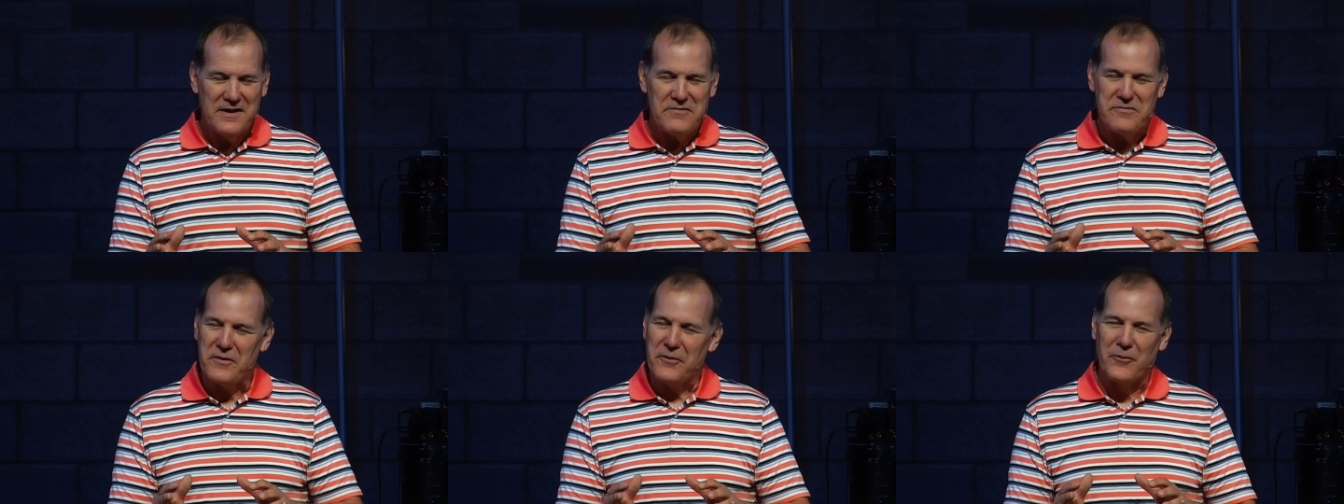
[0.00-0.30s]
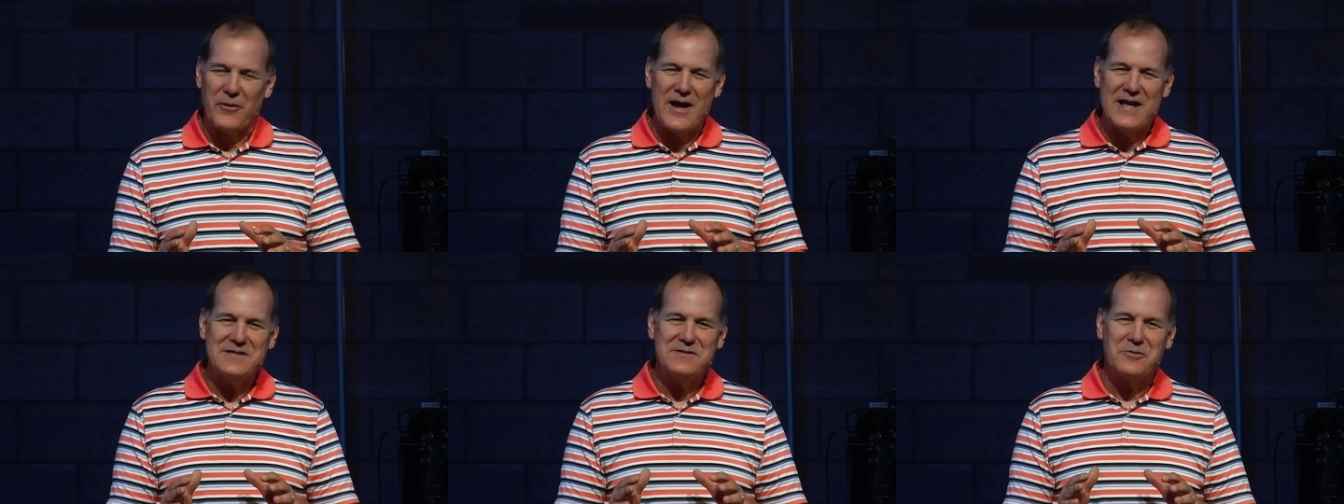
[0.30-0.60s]
The
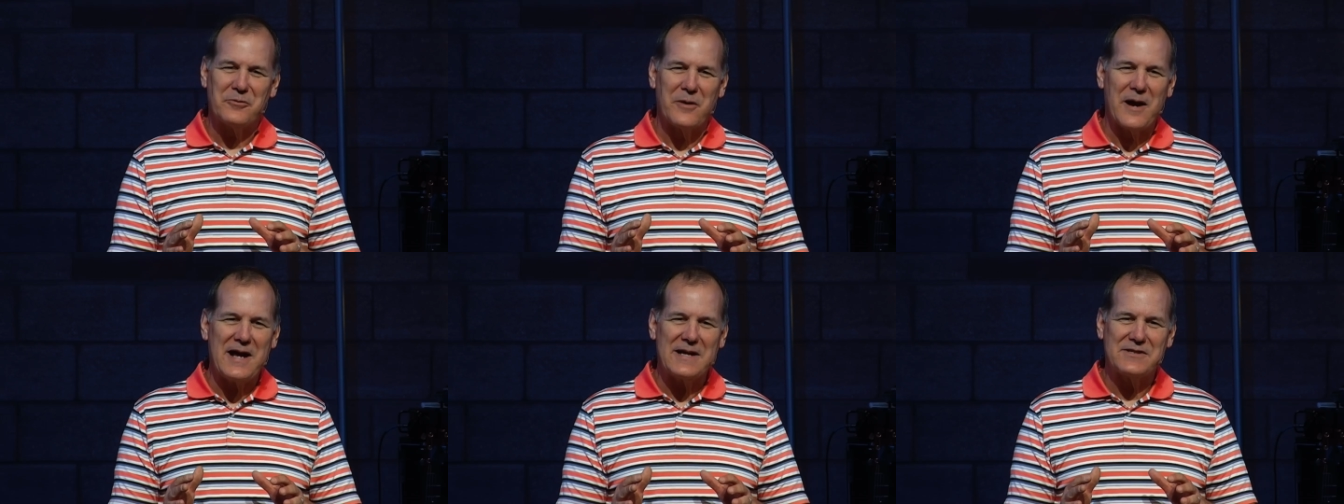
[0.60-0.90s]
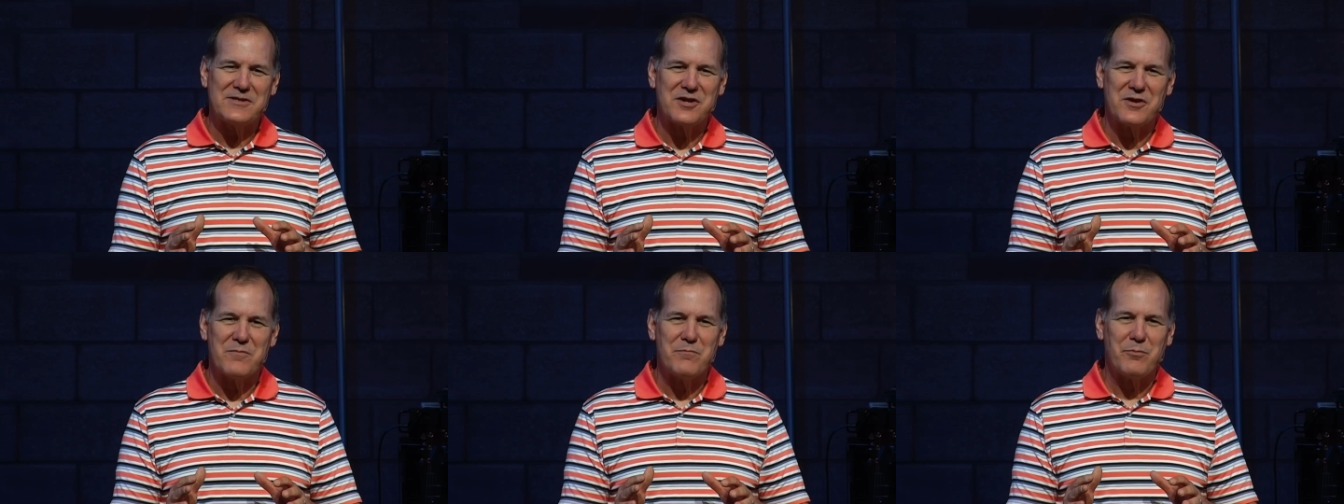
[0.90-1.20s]

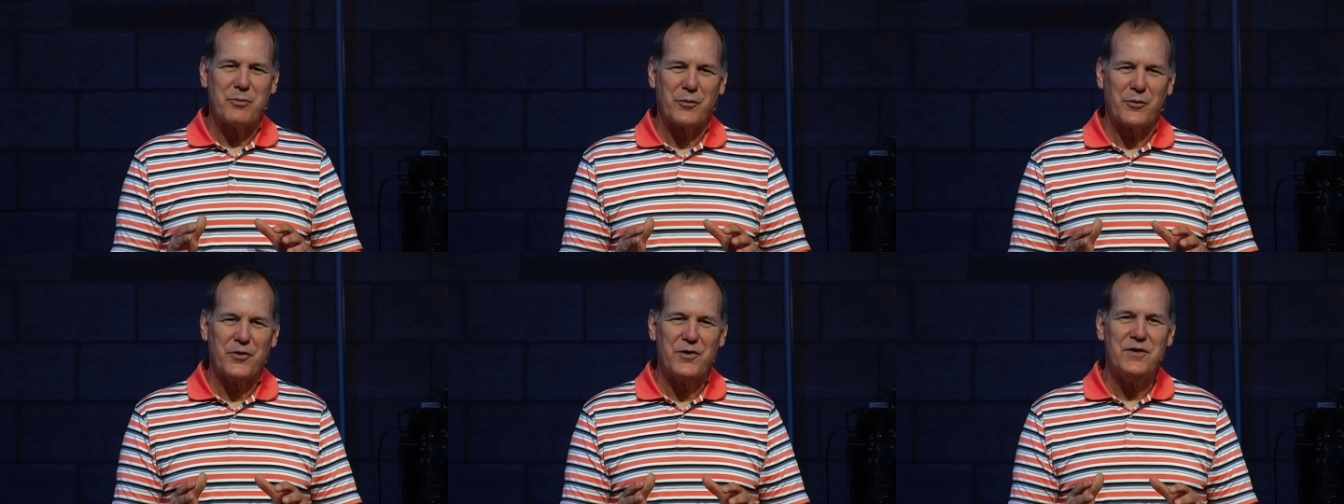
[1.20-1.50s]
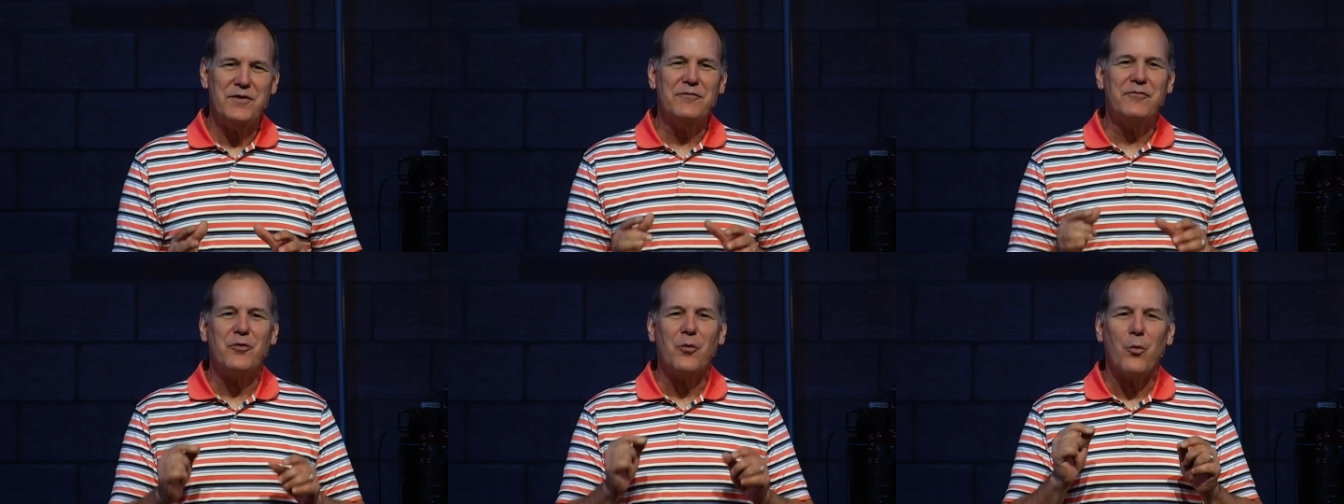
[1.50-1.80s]
resurrection
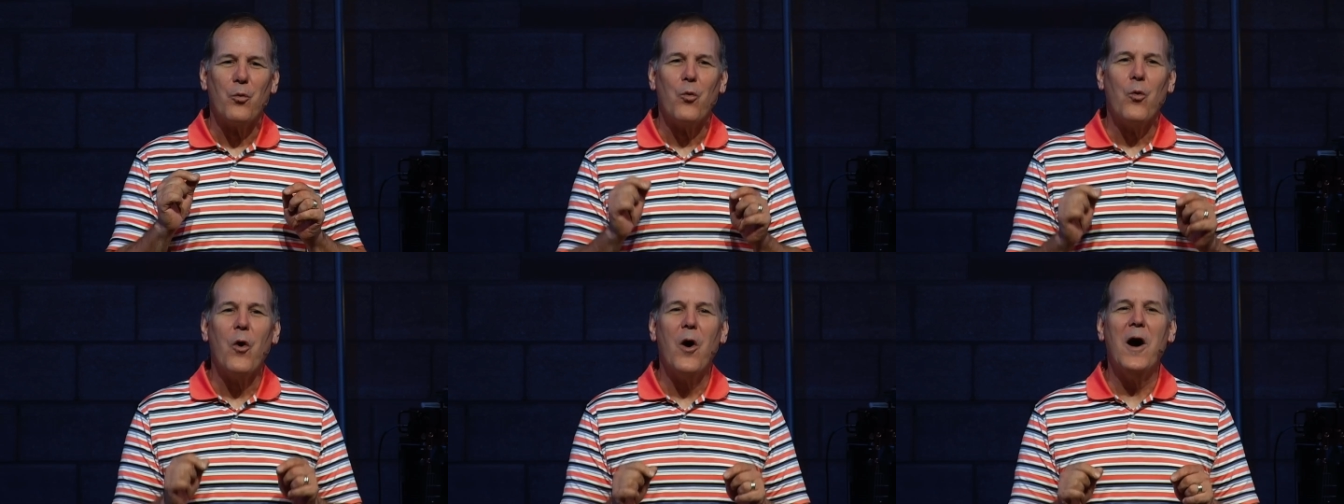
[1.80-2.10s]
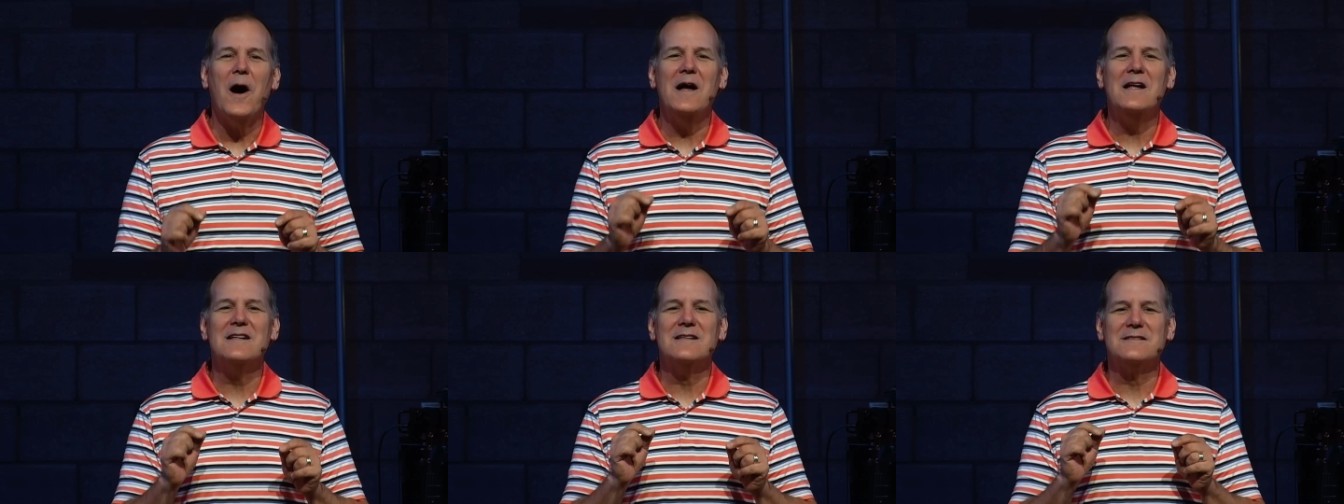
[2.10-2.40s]
proved
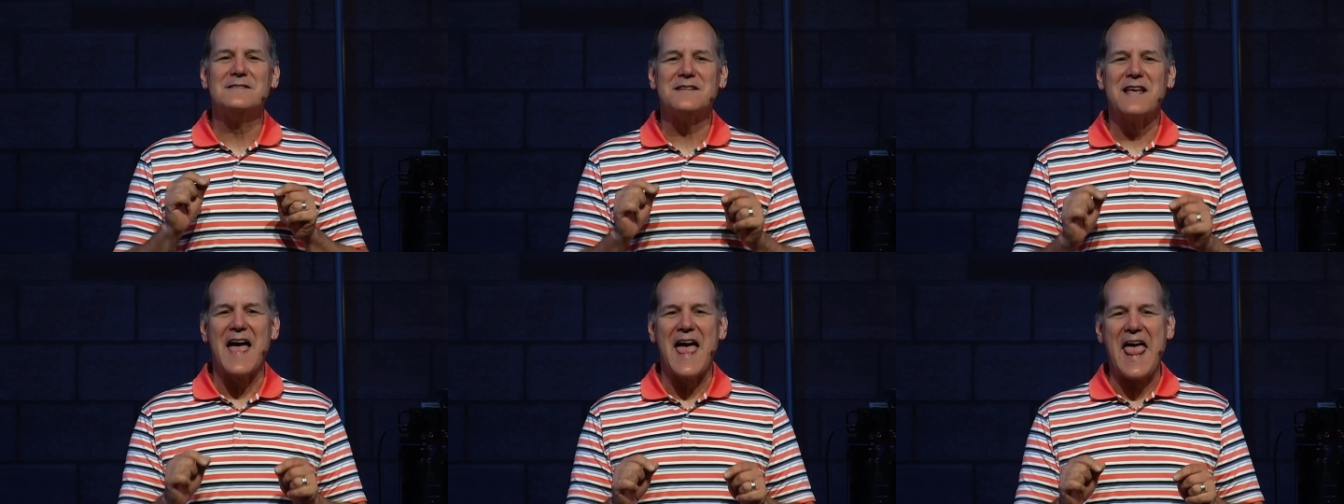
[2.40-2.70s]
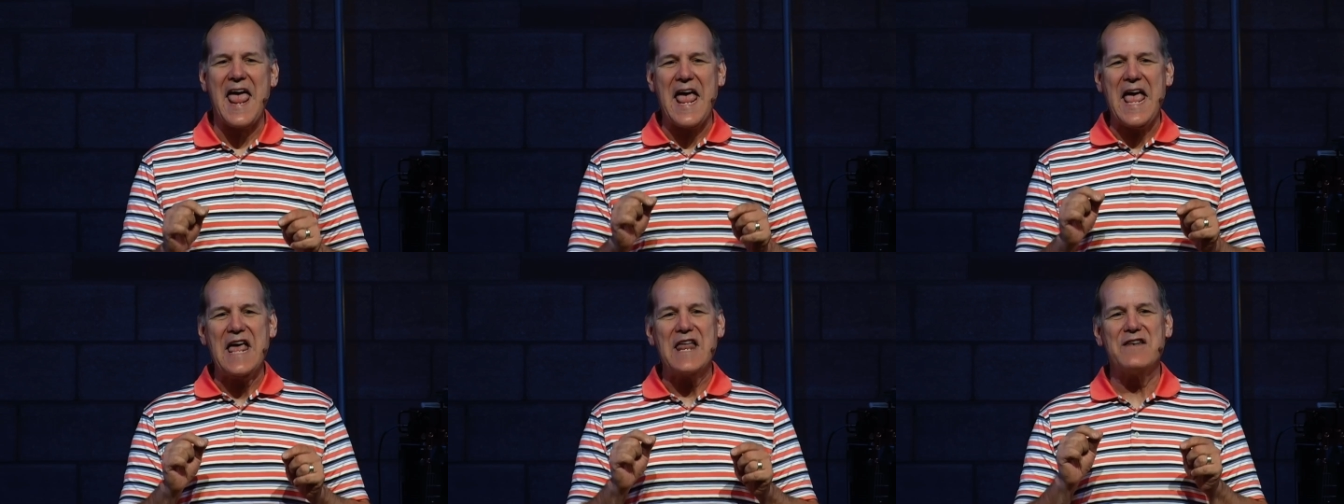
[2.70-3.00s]
once
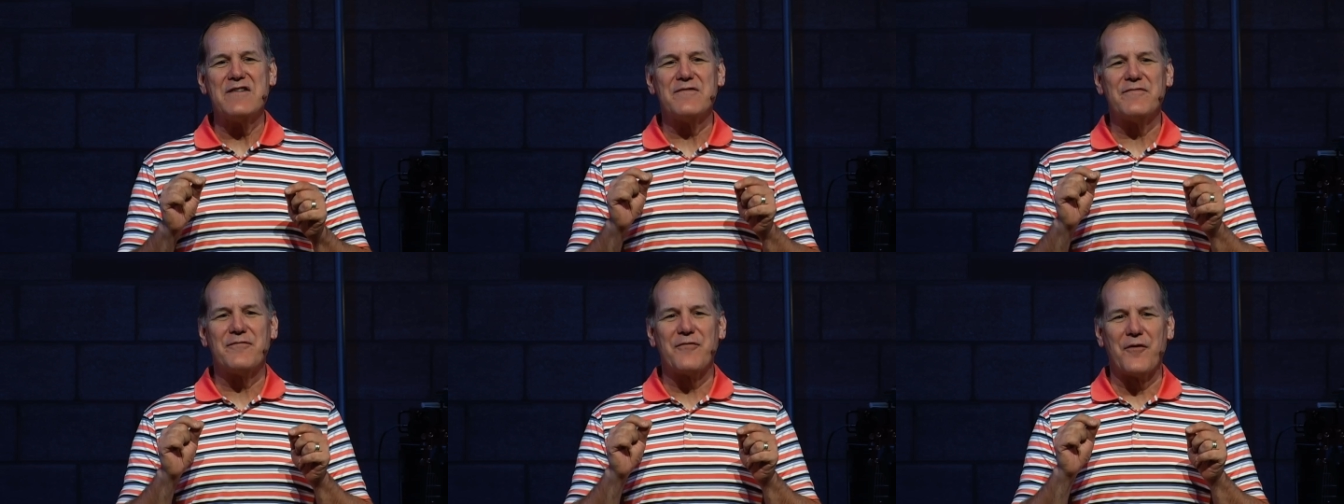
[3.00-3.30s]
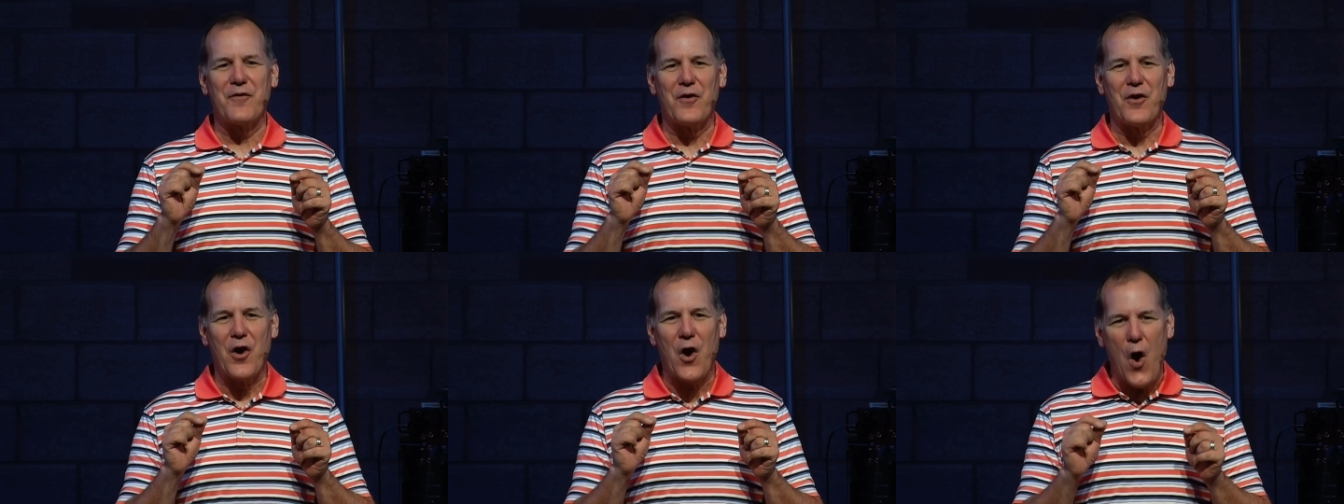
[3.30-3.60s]
and
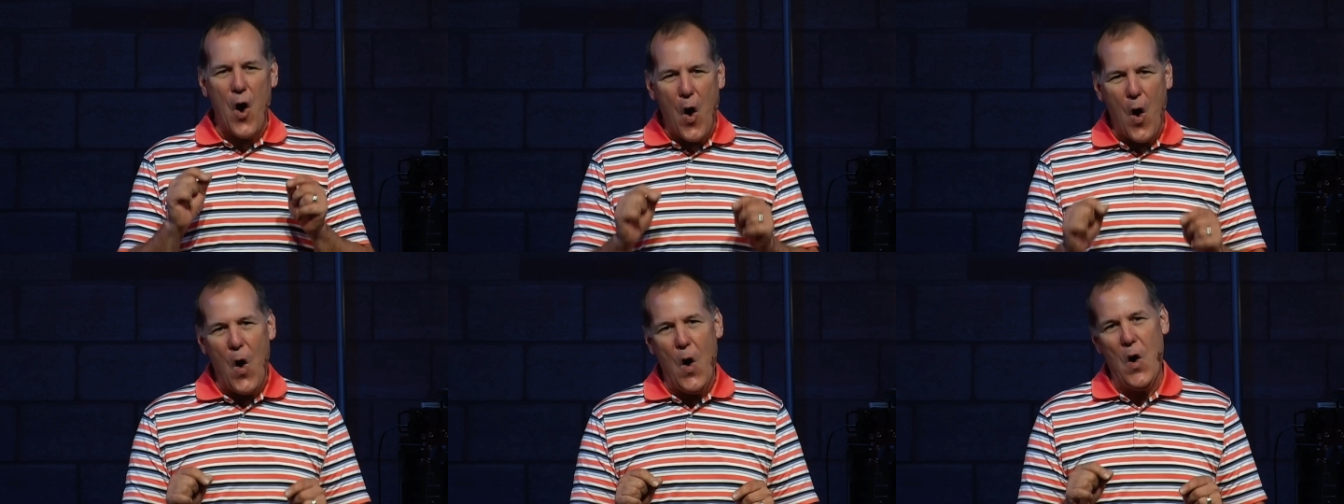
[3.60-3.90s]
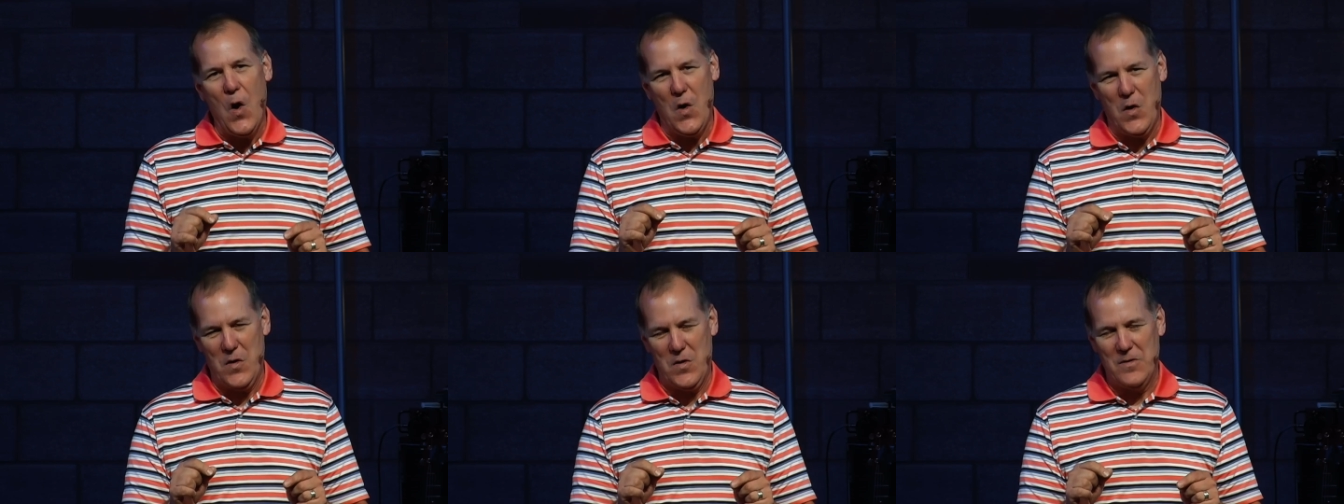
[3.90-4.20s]
for
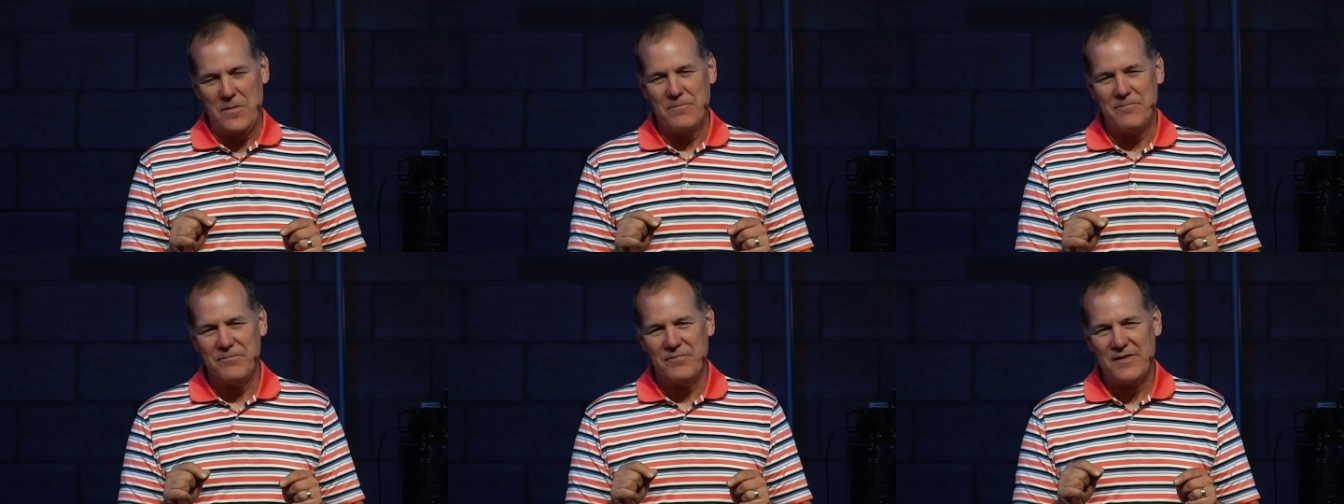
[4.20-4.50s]
all